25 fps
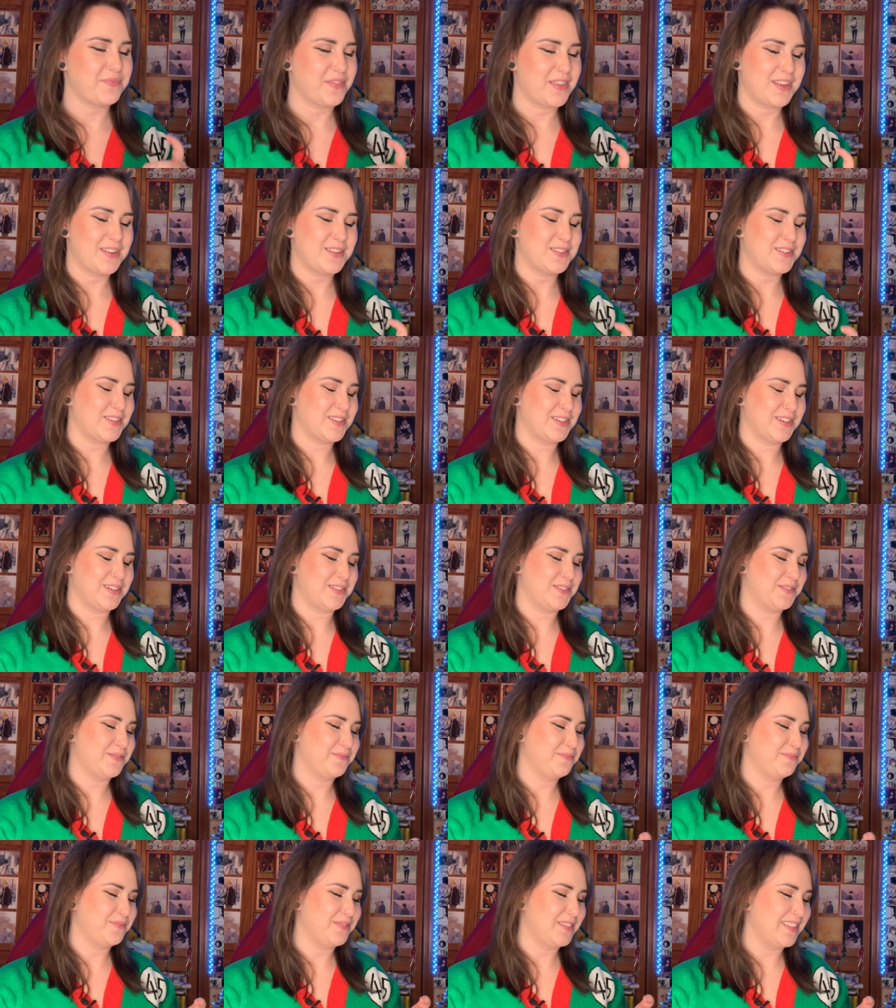
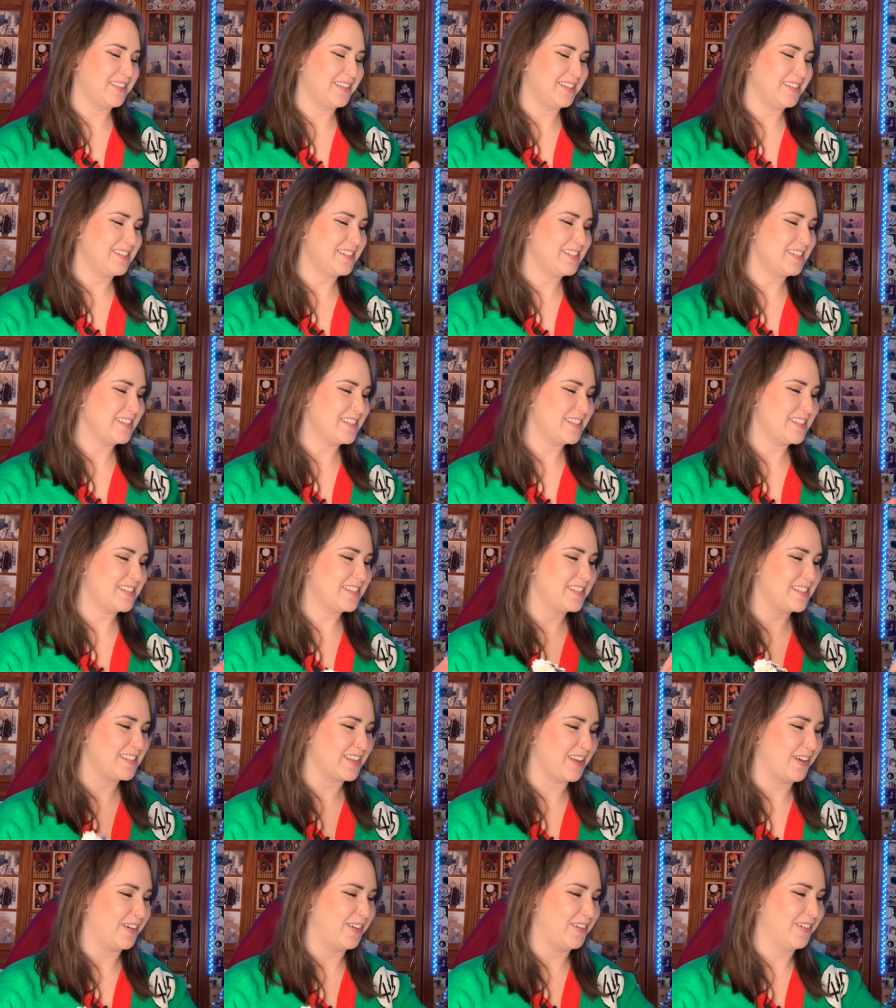So
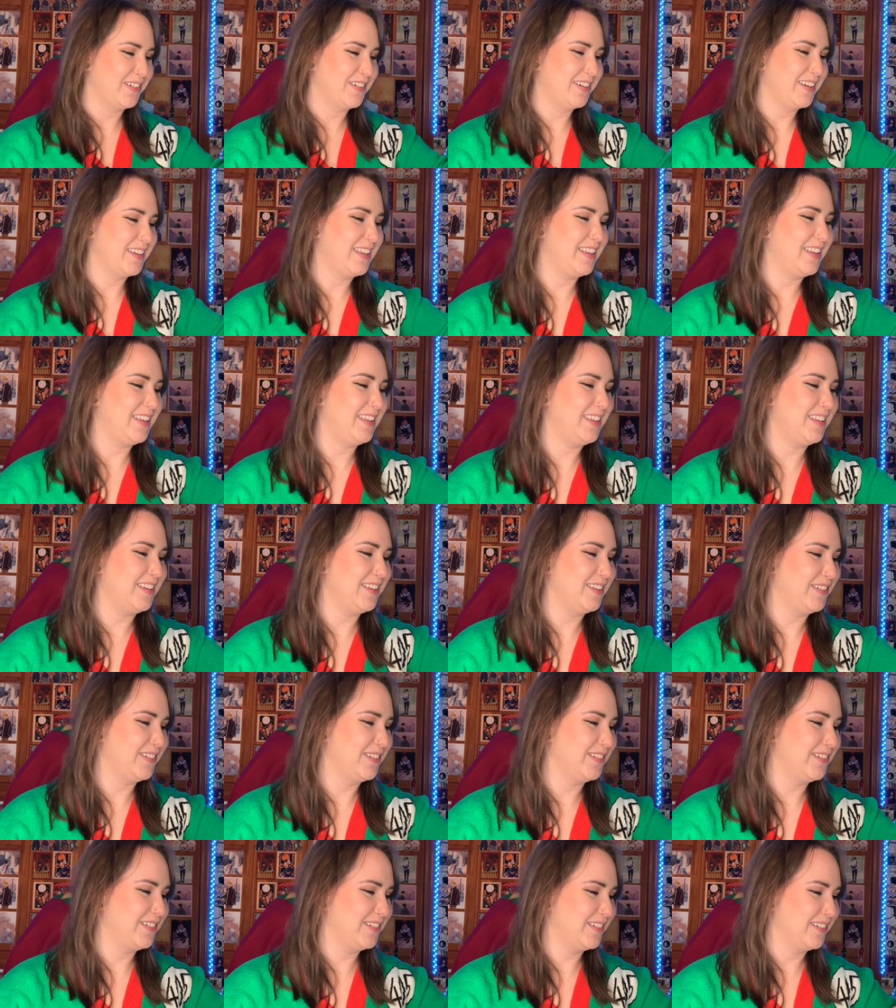this are so
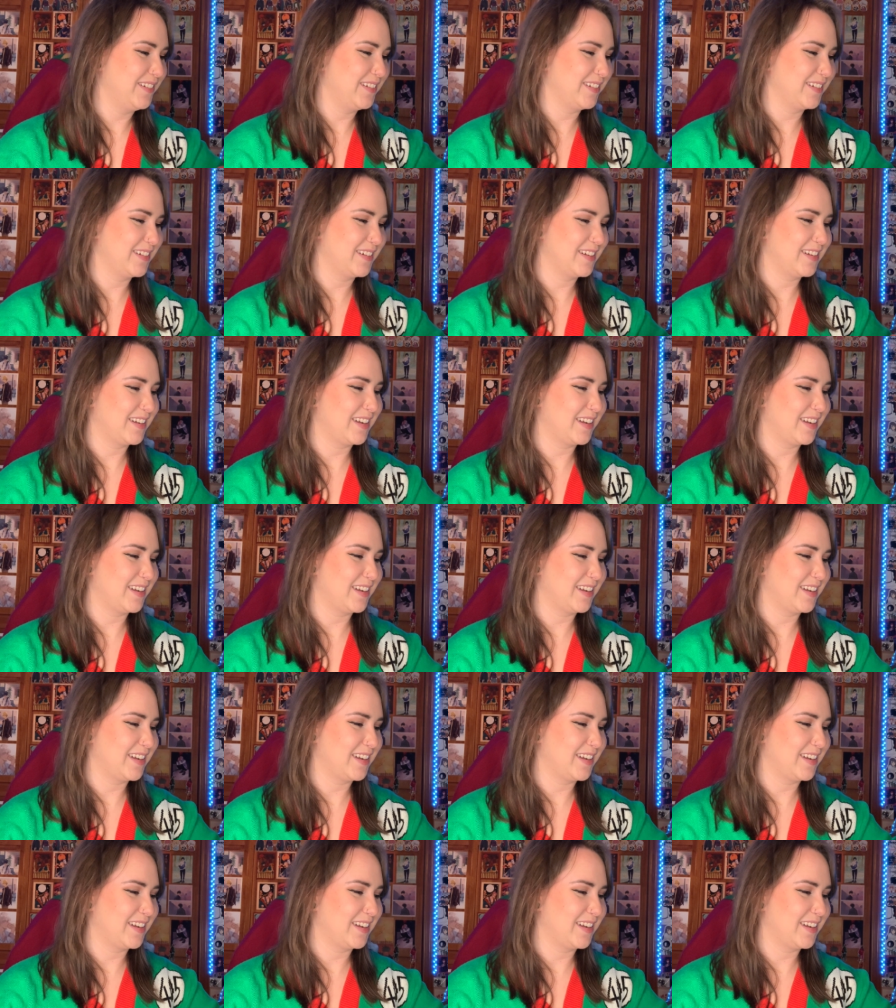cute.